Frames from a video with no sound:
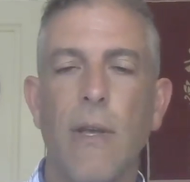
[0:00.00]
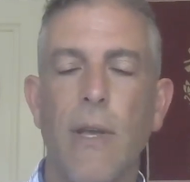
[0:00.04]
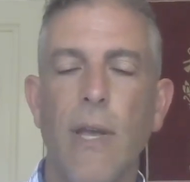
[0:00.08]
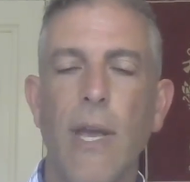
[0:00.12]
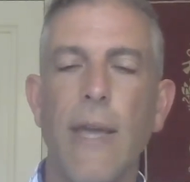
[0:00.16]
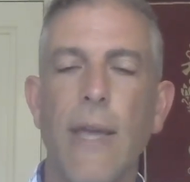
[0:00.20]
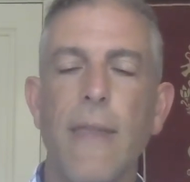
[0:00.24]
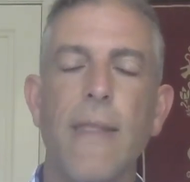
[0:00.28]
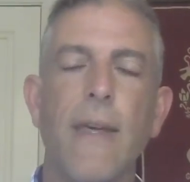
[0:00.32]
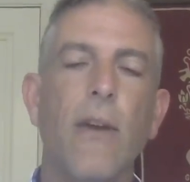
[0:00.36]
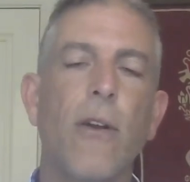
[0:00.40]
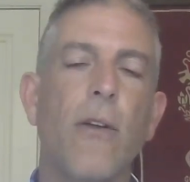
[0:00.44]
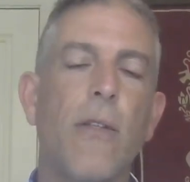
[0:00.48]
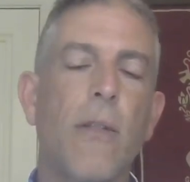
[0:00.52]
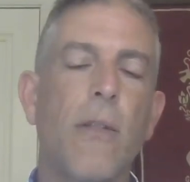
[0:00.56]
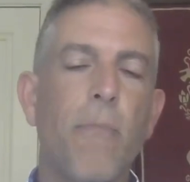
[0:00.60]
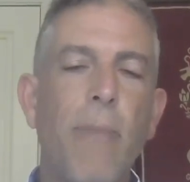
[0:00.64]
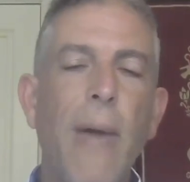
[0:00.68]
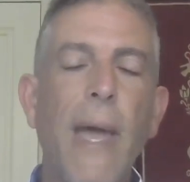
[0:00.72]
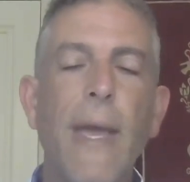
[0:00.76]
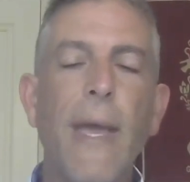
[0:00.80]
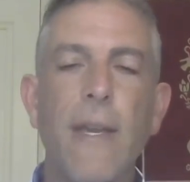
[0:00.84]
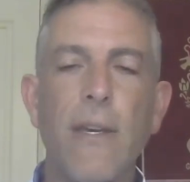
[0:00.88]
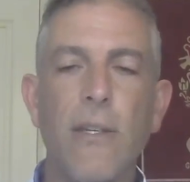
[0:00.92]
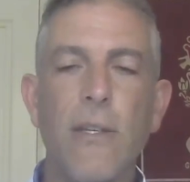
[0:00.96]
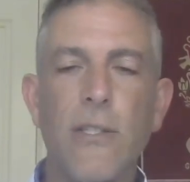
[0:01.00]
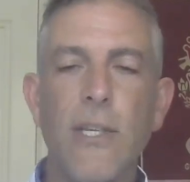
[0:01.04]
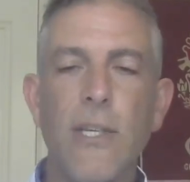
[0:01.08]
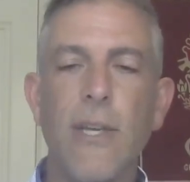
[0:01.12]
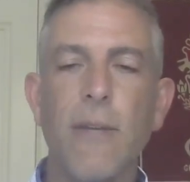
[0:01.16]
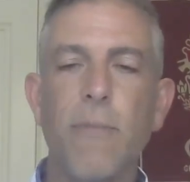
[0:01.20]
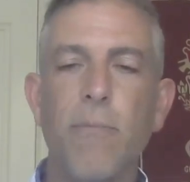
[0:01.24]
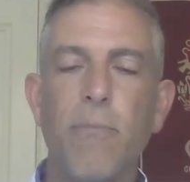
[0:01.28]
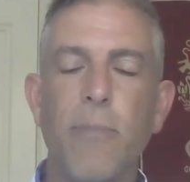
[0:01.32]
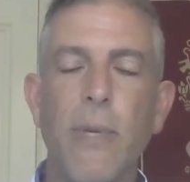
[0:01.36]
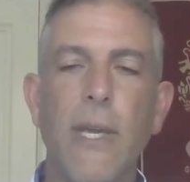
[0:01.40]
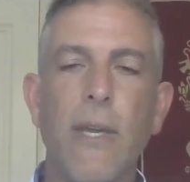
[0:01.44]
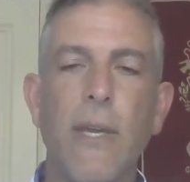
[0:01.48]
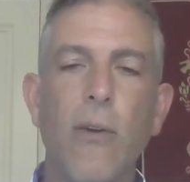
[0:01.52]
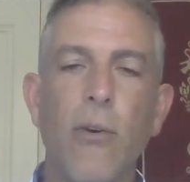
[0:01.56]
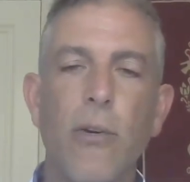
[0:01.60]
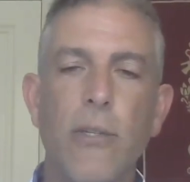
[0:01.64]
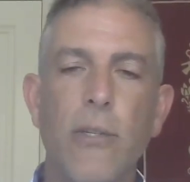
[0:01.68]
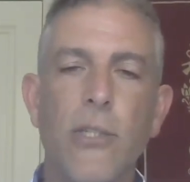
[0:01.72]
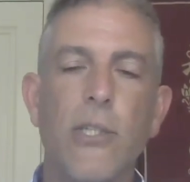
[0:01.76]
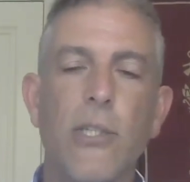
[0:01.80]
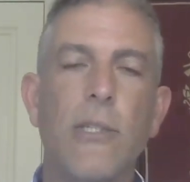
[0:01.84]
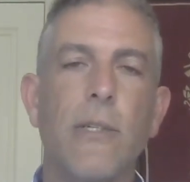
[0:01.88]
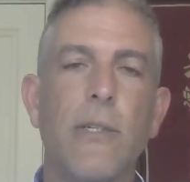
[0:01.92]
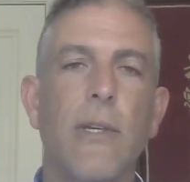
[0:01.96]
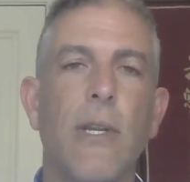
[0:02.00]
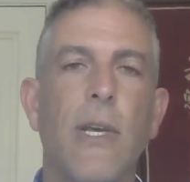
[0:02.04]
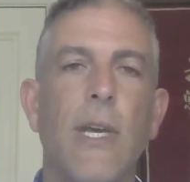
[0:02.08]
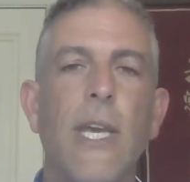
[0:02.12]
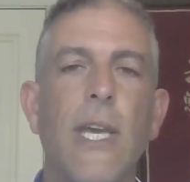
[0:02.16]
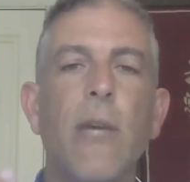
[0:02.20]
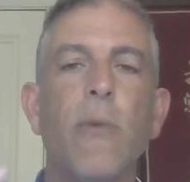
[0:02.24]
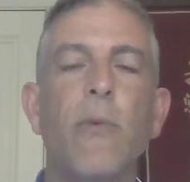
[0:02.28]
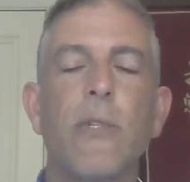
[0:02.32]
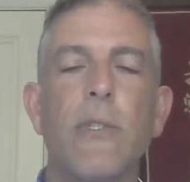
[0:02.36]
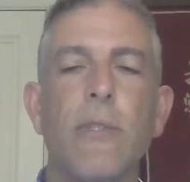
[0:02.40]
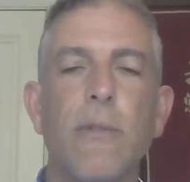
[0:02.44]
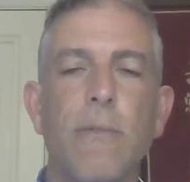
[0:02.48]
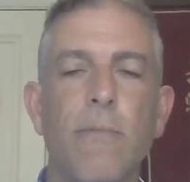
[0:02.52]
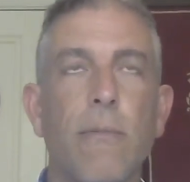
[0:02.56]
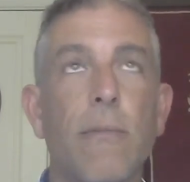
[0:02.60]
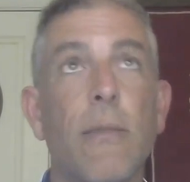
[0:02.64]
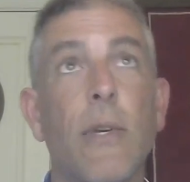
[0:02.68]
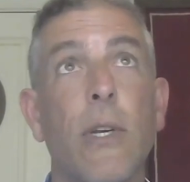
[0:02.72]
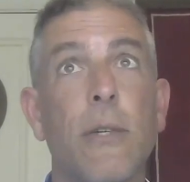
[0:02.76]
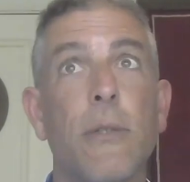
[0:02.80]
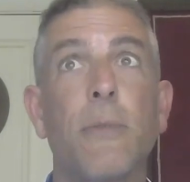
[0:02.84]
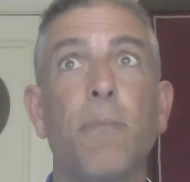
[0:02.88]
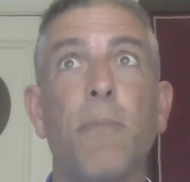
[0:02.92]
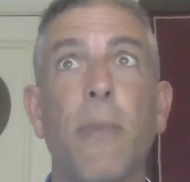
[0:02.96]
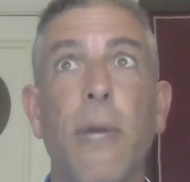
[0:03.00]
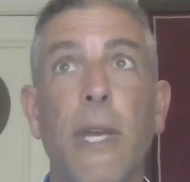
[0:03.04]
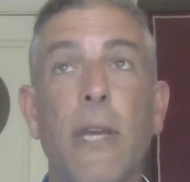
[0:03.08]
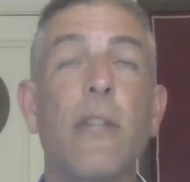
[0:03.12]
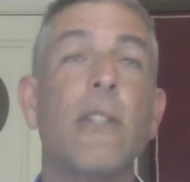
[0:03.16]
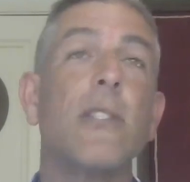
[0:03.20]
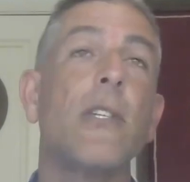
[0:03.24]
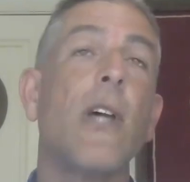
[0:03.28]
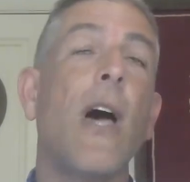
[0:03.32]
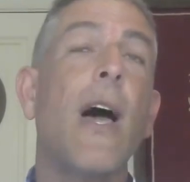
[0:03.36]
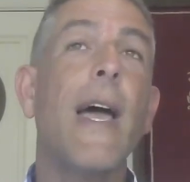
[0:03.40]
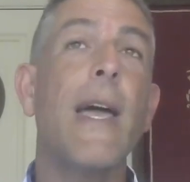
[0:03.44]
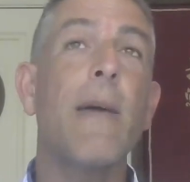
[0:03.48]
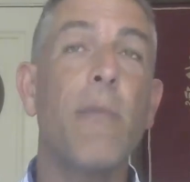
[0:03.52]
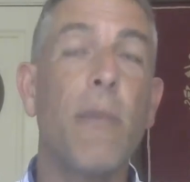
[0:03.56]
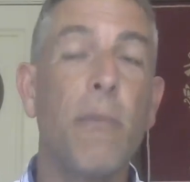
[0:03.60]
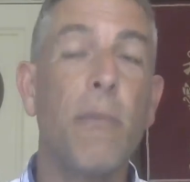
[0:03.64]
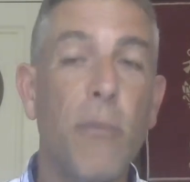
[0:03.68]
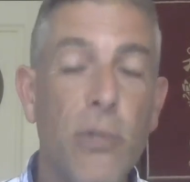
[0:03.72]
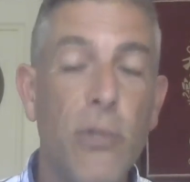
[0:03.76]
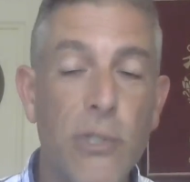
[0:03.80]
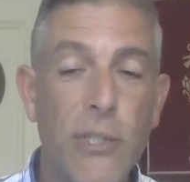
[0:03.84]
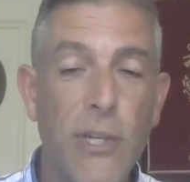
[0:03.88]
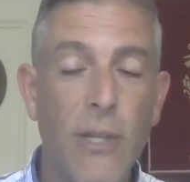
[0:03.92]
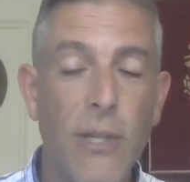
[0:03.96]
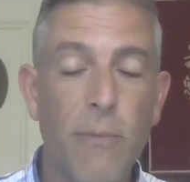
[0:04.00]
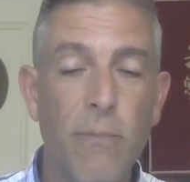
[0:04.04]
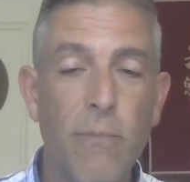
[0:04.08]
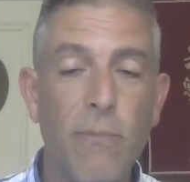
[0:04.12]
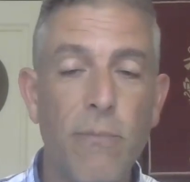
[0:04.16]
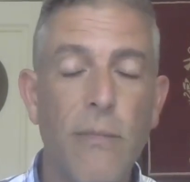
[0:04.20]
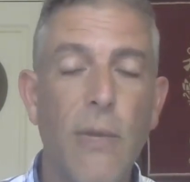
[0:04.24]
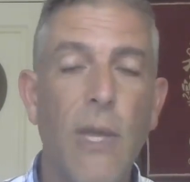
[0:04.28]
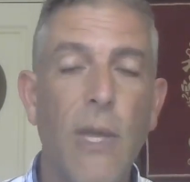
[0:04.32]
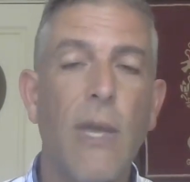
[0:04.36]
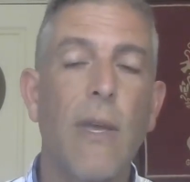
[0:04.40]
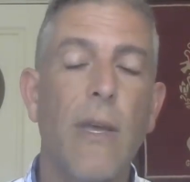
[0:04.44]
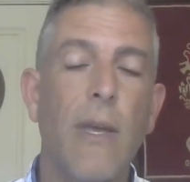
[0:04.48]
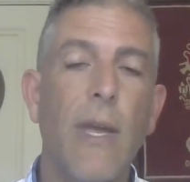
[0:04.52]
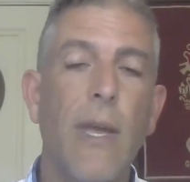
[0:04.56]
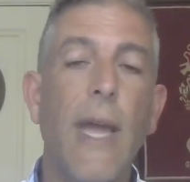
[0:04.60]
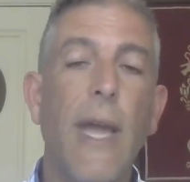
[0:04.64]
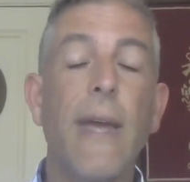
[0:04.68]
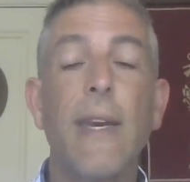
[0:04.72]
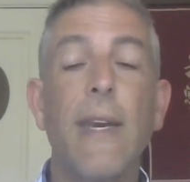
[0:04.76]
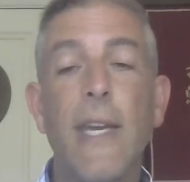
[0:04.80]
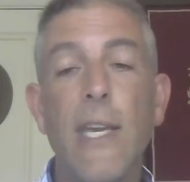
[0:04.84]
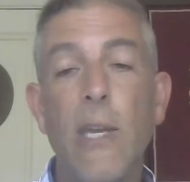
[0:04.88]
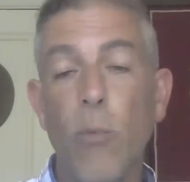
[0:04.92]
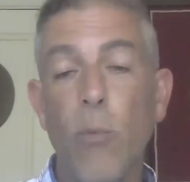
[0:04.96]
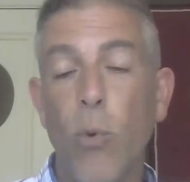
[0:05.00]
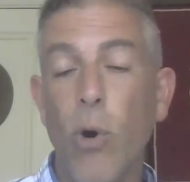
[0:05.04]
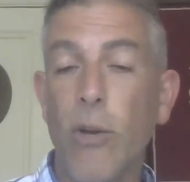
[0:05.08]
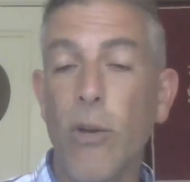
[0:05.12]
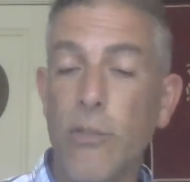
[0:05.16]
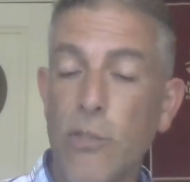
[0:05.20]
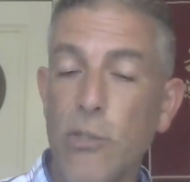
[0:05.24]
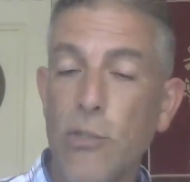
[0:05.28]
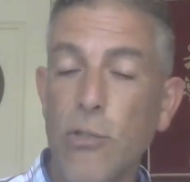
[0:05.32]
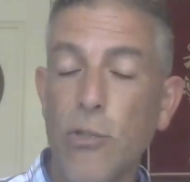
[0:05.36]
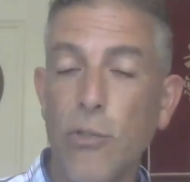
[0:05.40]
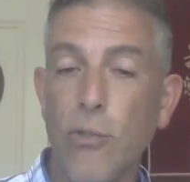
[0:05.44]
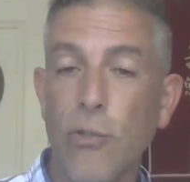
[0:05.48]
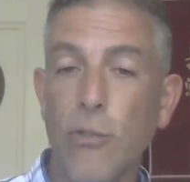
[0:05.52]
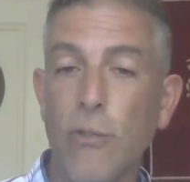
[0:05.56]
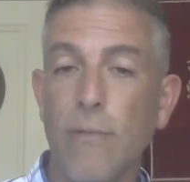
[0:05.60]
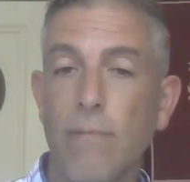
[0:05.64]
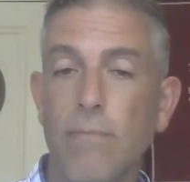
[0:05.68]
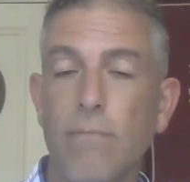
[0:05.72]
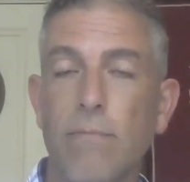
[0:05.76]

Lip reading: And then on the back it said, because I am a Muslim, and he was too.